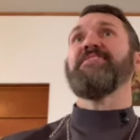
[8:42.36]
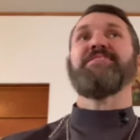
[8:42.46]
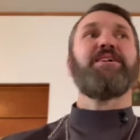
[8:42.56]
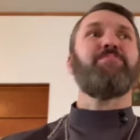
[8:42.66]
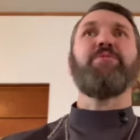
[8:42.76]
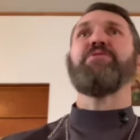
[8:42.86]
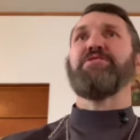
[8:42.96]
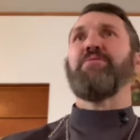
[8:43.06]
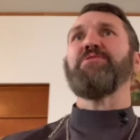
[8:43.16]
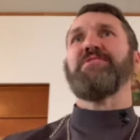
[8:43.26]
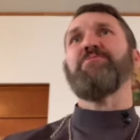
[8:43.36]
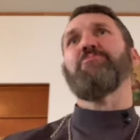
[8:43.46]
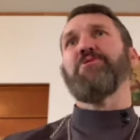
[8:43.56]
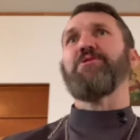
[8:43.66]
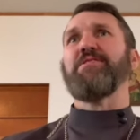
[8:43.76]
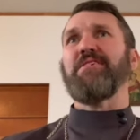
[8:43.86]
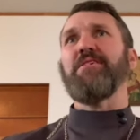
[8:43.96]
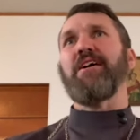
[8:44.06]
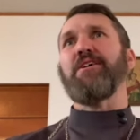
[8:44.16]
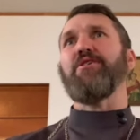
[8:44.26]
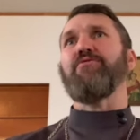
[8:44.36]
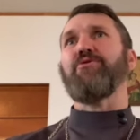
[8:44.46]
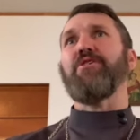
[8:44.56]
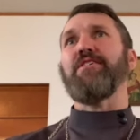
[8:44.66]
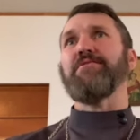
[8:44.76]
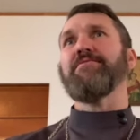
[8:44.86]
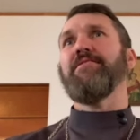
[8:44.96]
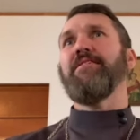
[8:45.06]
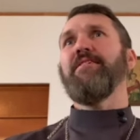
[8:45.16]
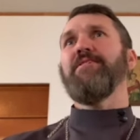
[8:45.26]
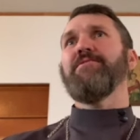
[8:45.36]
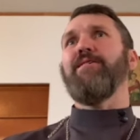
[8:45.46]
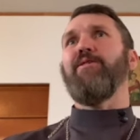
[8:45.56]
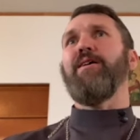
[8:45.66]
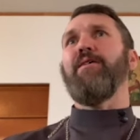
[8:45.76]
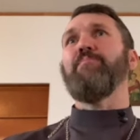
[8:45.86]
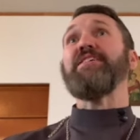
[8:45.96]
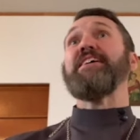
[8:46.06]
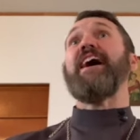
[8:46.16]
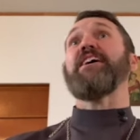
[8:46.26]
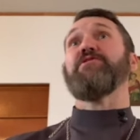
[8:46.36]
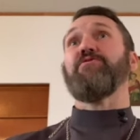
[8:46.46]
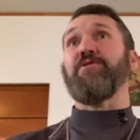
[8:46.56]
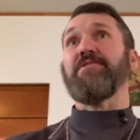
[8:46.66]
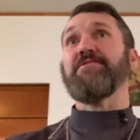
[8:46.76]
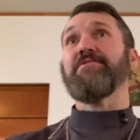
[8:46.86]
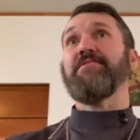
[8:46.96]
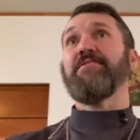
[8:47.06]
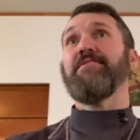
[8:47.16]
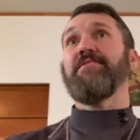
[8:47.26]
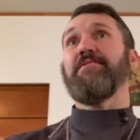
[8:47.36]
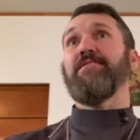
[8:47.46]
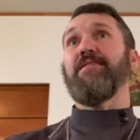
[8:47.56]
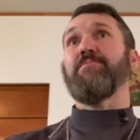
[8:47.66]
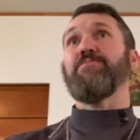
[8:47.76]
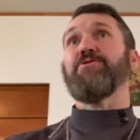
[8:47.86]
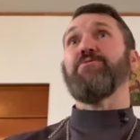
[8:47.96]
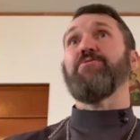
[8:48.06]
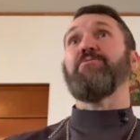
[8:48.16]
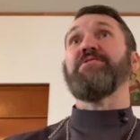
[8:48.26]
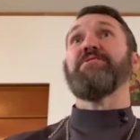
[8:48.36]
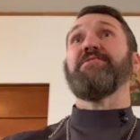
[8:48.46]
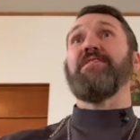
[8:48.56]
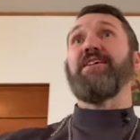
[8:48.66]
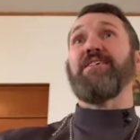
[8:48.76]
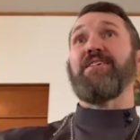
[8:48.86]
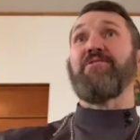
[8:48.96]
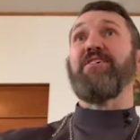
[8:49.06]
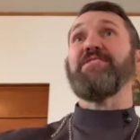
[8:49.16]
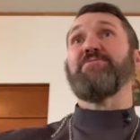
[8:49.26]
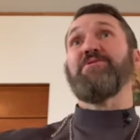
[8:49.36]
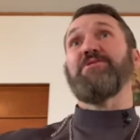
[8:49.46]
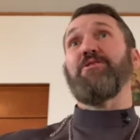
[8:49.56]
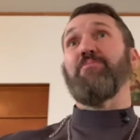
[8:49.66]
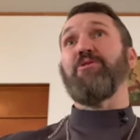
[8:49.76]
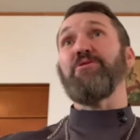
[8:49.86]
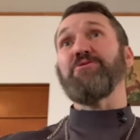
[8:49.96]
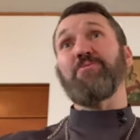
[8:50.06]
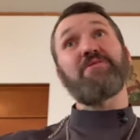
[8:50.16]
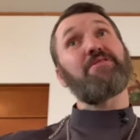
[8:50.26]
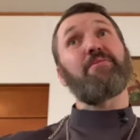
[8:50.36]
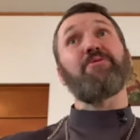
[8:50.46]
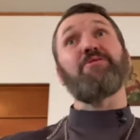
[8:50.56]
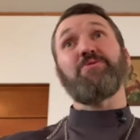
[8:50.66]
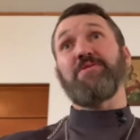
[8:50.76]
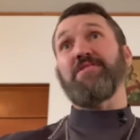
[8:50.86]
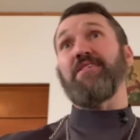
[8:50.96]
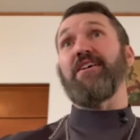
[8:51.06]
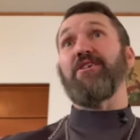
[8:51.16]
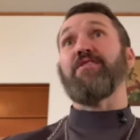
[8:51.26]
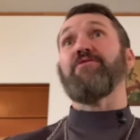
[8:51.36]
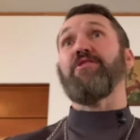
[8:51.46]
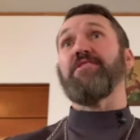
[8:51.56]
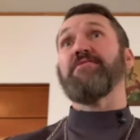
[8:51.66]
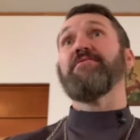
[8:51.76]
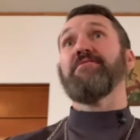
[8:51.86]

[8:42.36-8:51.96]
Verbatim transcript: the same image that we see when we look at the icon of Christ. So, uh, big task for us. Um, so, when we see the icon of Christ, we should see our brothers. When we see our brothers, we see the icon of Christ.